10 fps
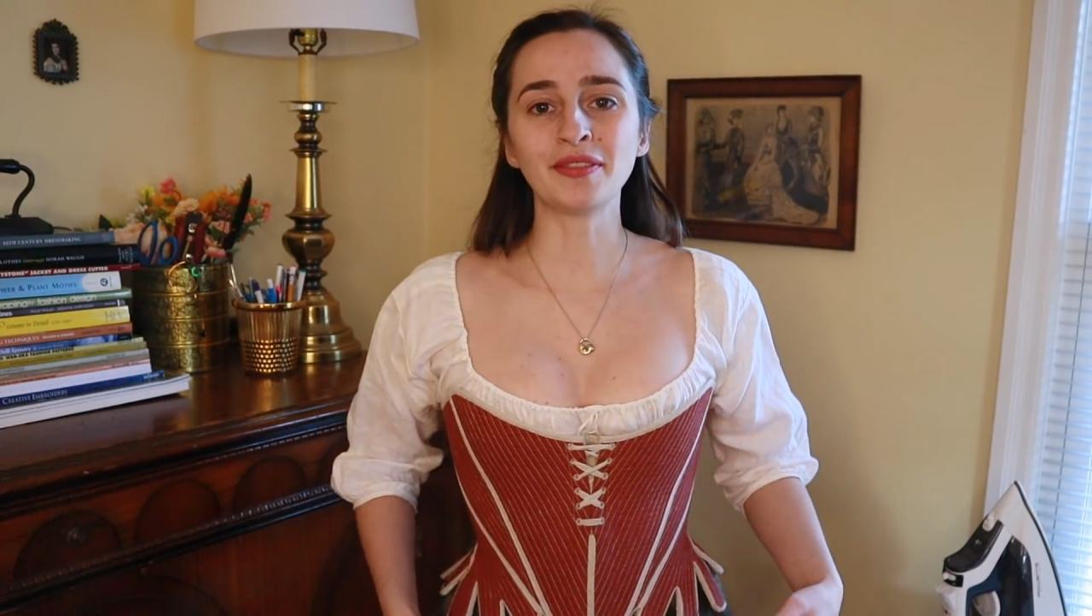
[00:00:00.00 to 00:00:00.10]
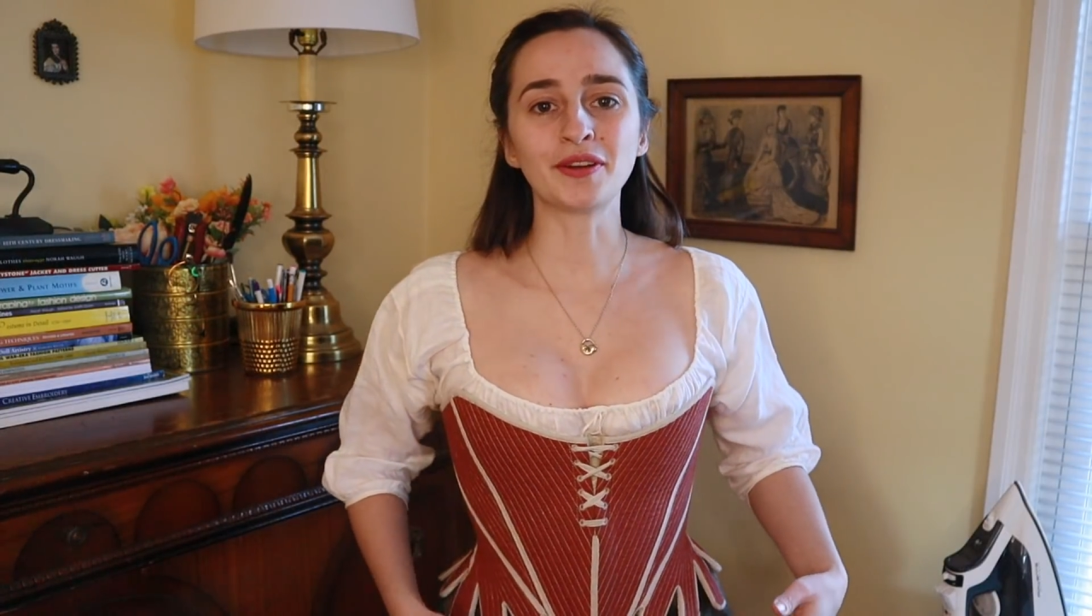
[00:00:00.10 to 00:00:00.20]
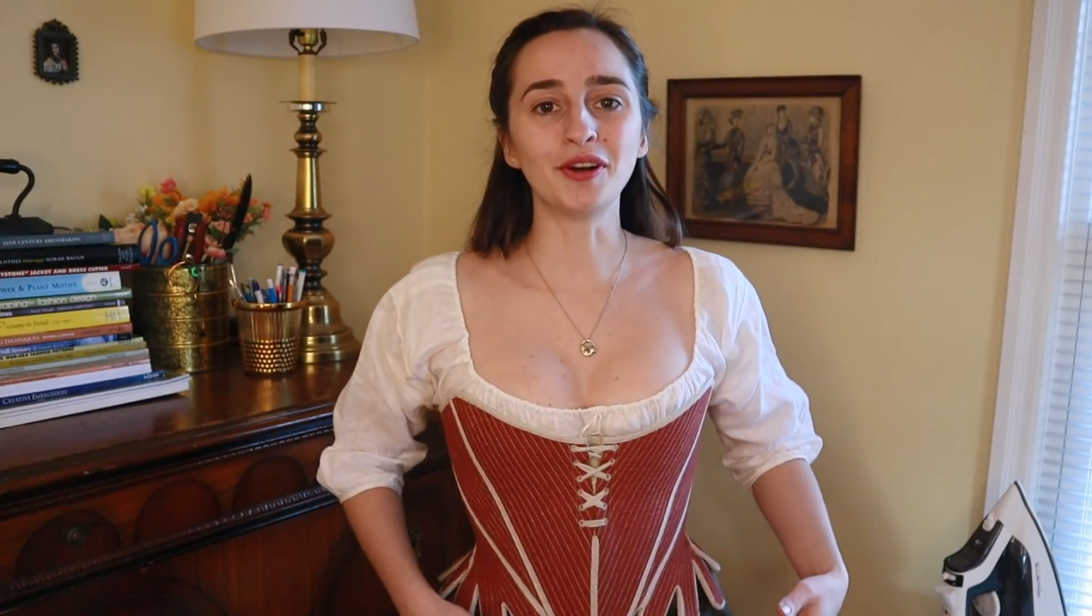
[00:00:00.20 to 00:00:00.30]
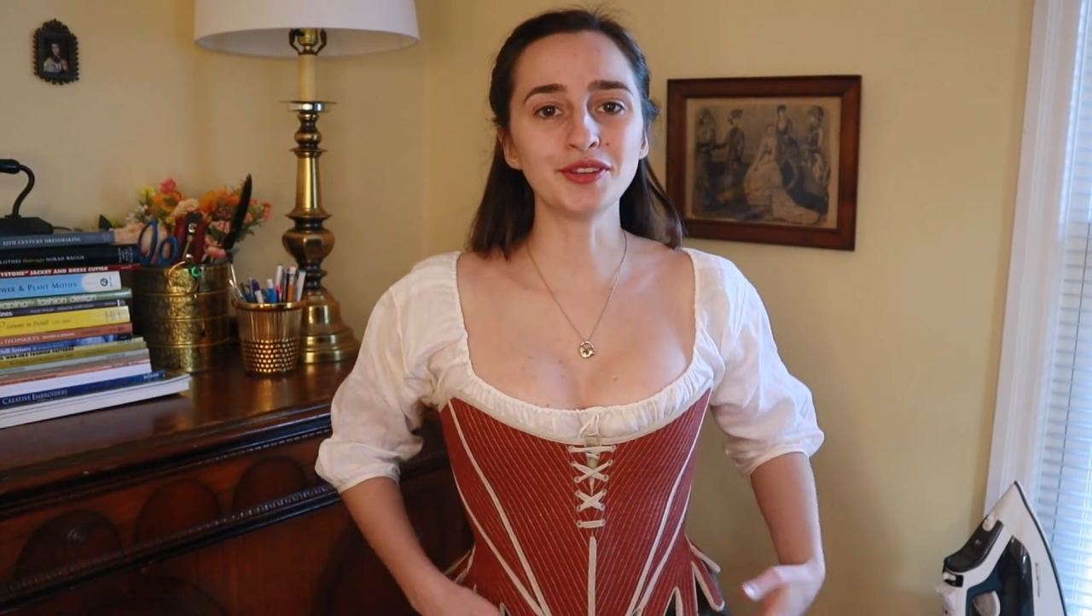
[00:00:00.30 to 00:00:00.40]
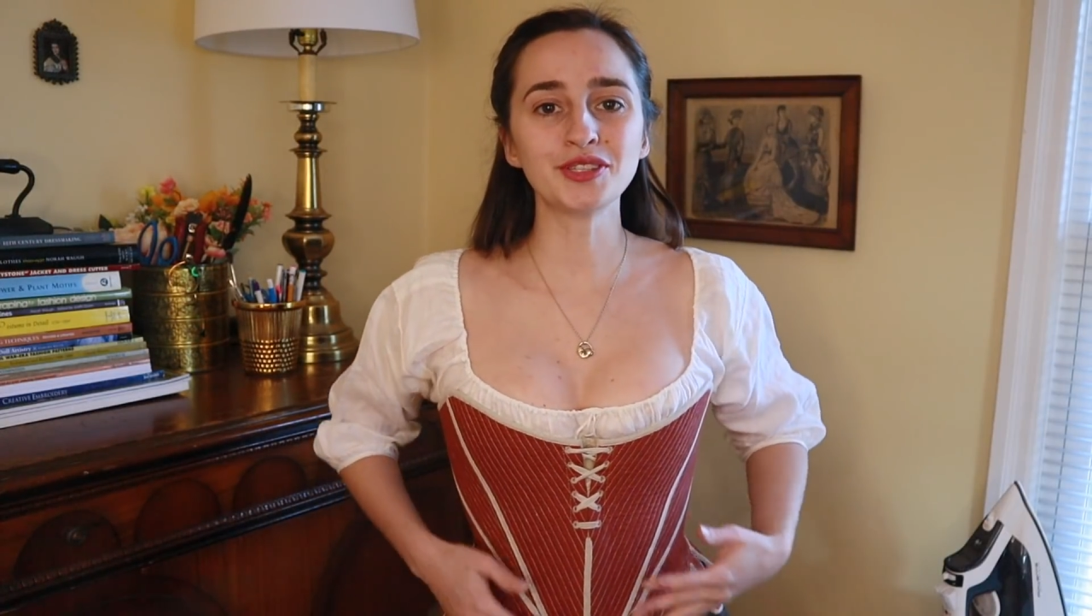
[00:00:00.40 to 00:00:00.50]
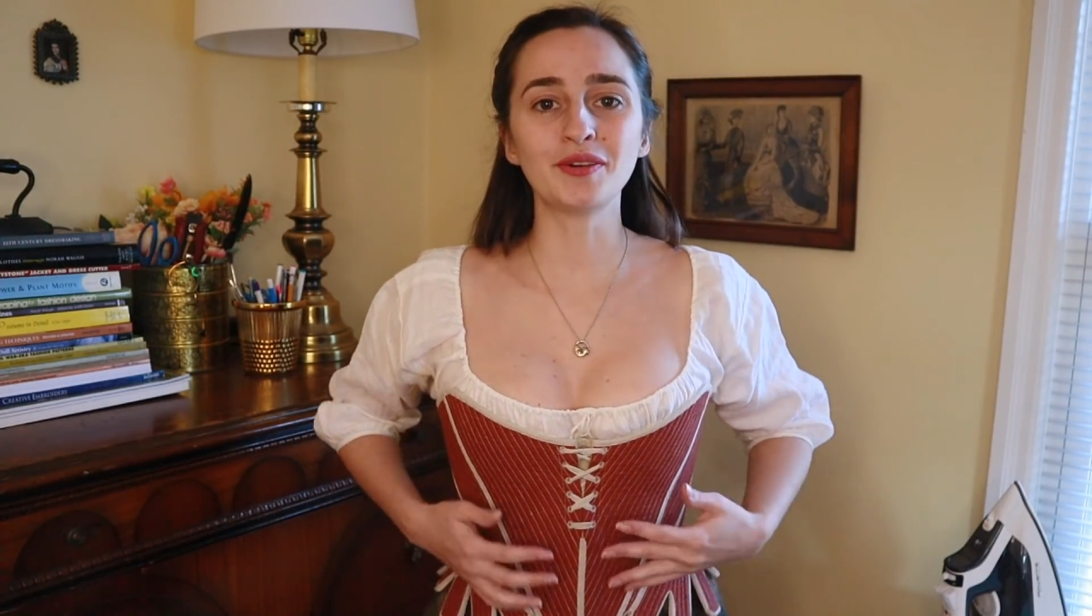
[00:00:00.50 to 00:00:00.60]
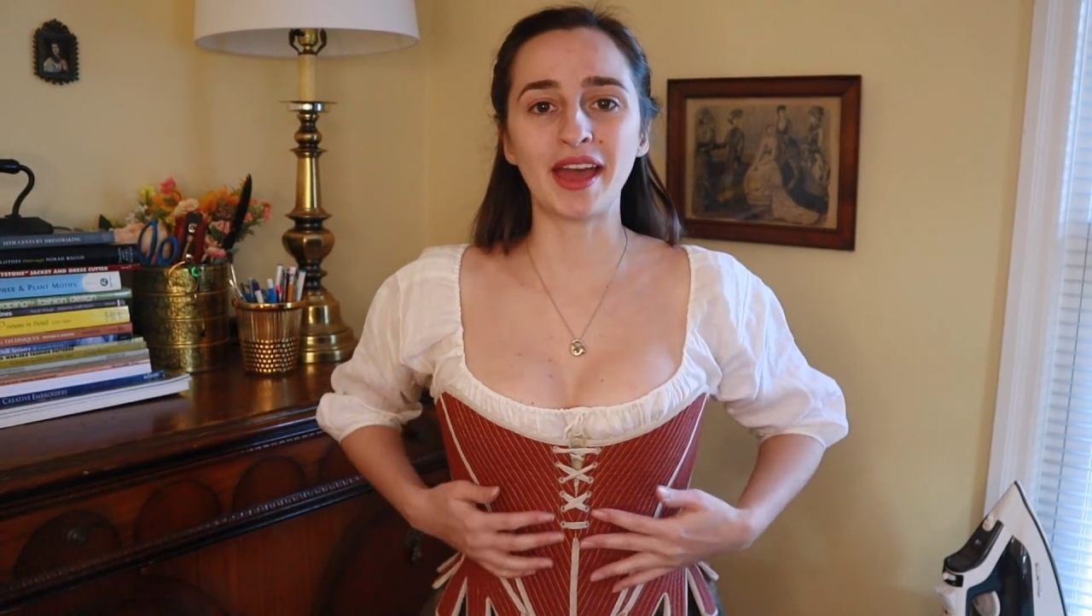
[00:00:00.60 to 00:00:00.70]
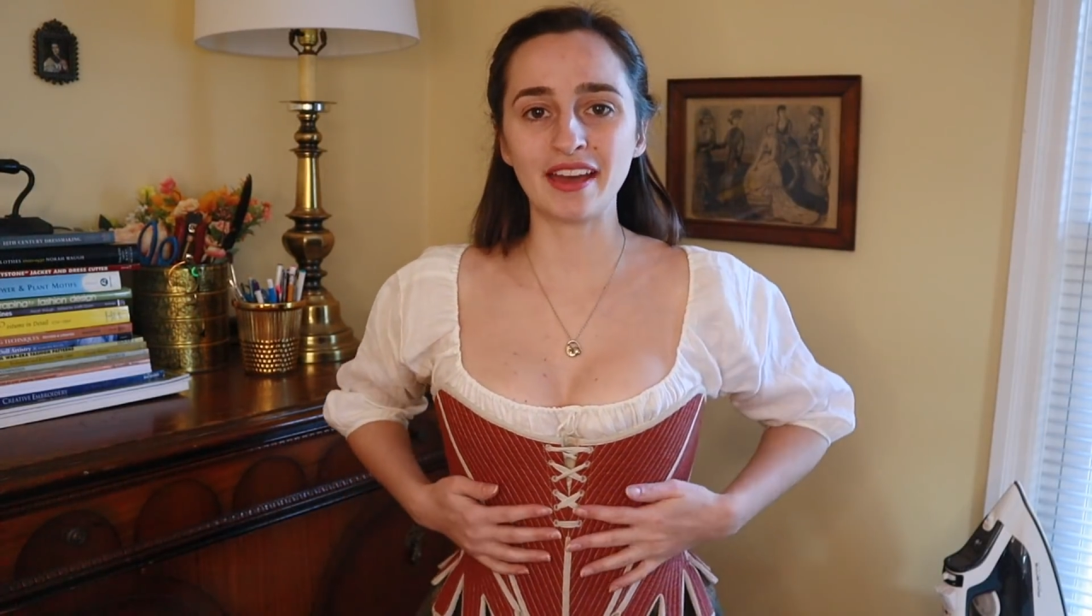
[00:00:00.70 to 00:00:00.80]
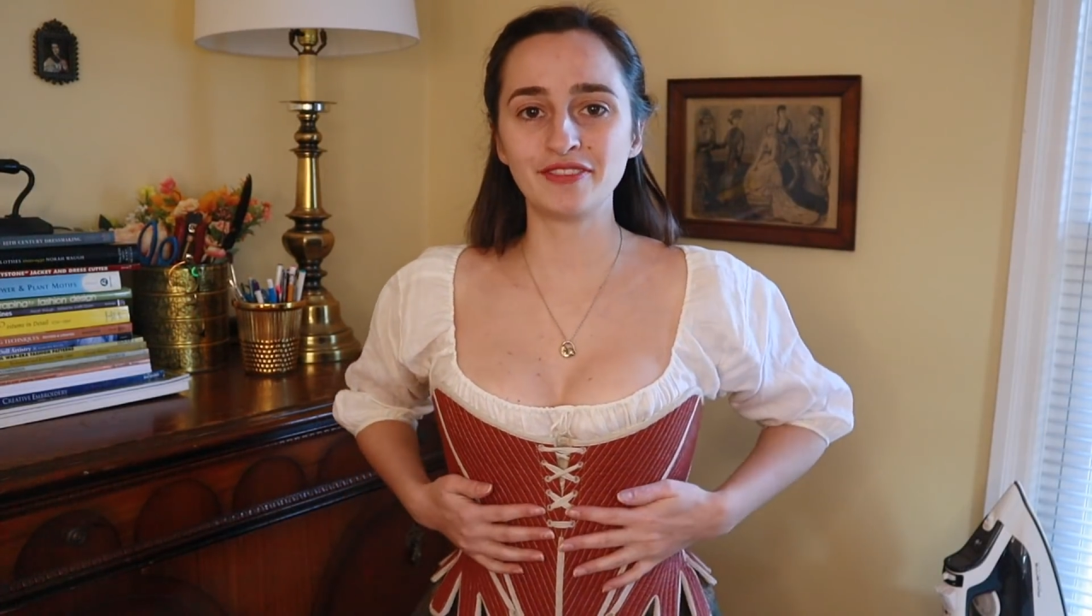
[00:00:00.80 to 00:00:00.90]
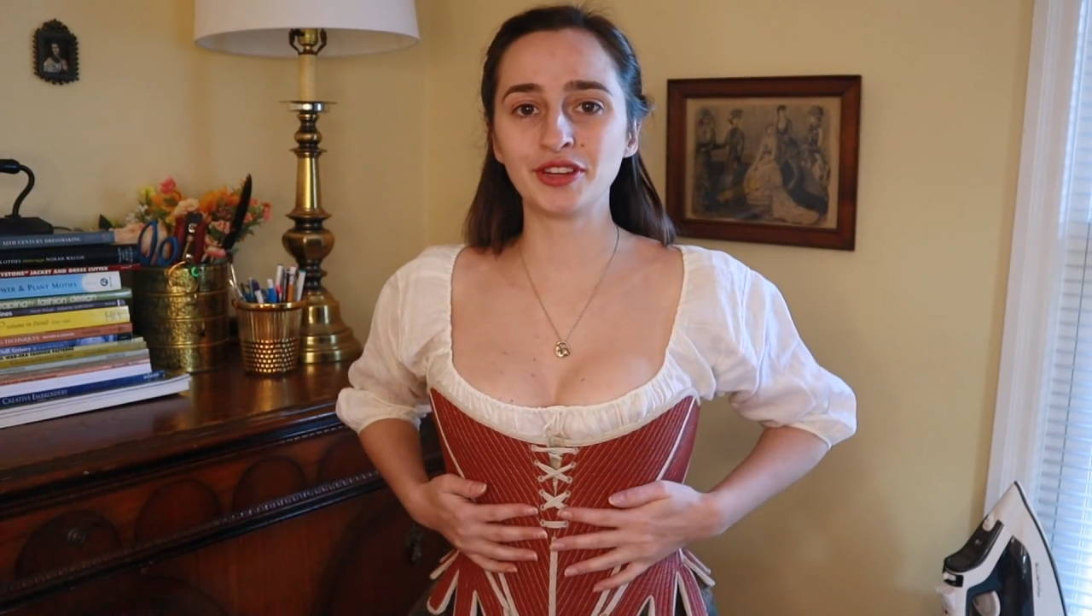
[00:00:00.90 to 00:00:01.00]
they're also
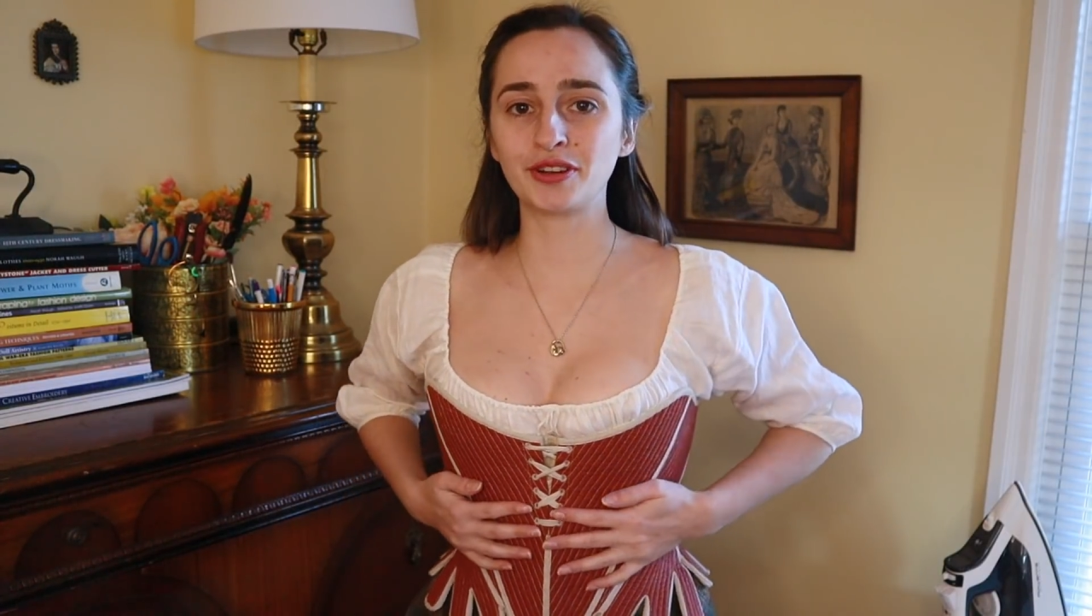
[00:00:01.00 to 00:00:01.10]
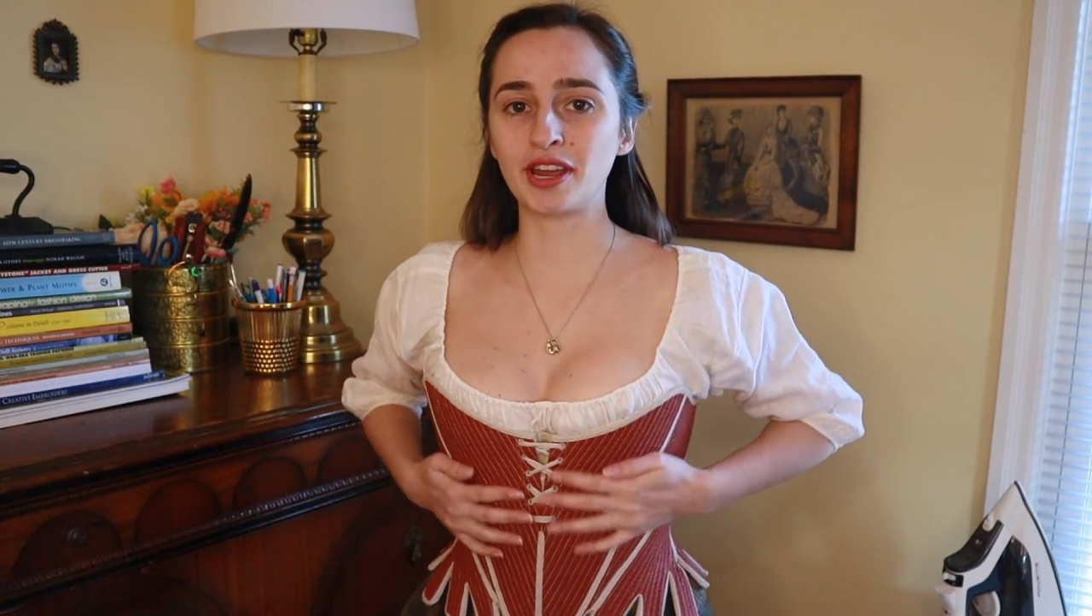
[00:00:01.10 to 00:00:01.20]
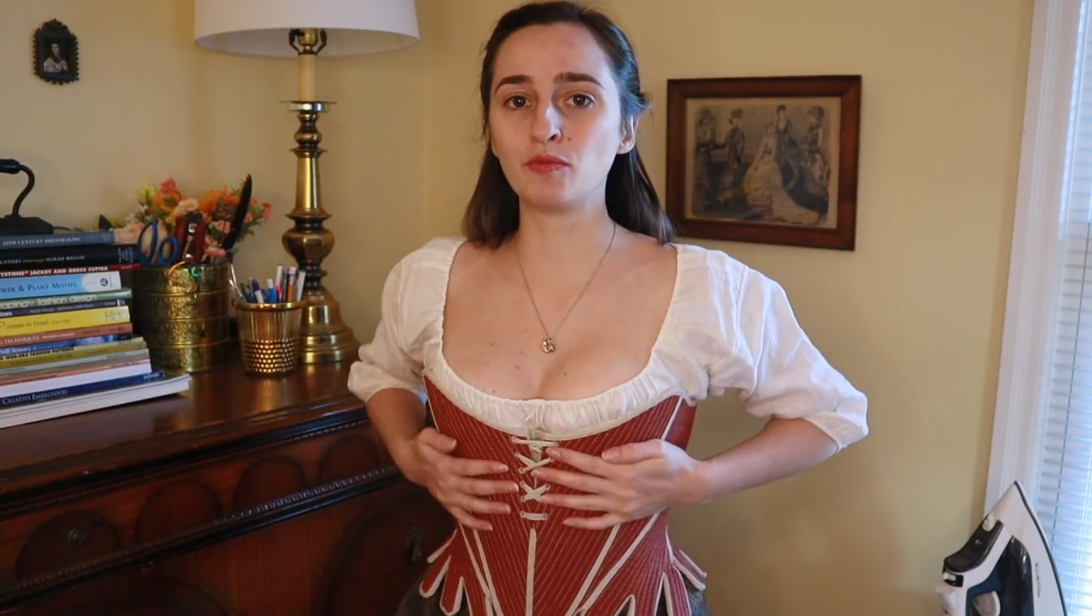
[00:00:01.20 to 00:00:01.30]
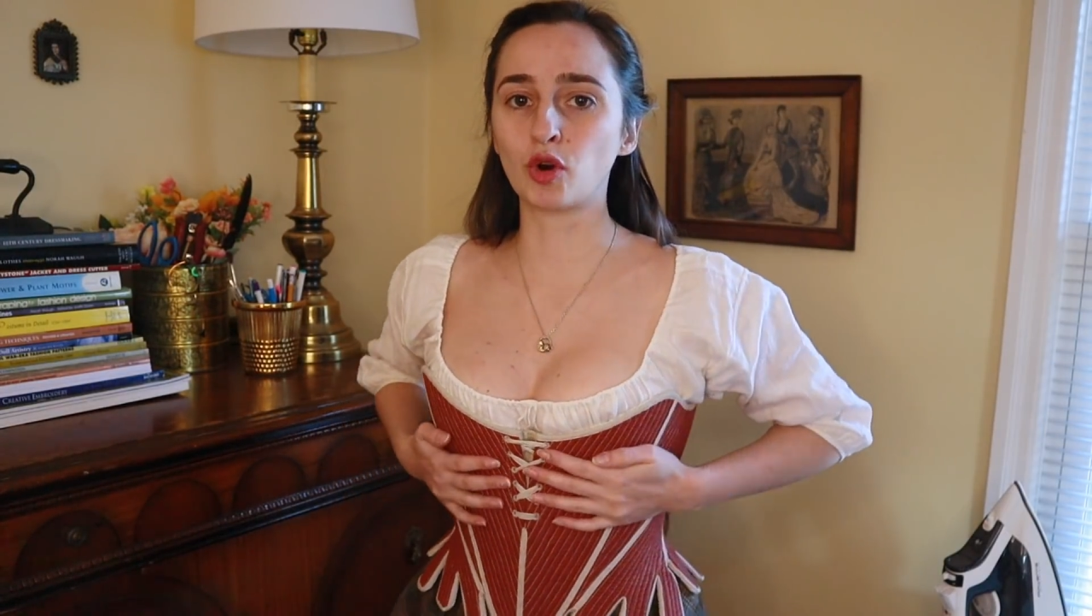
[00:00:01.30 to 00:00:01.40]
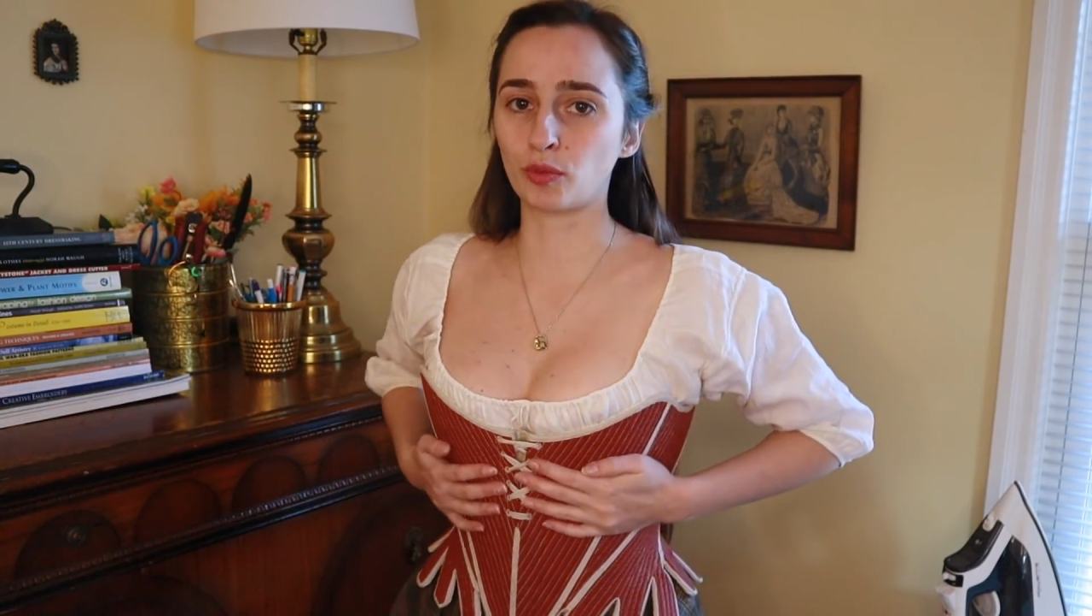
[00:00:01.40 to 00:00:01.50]
heavier and more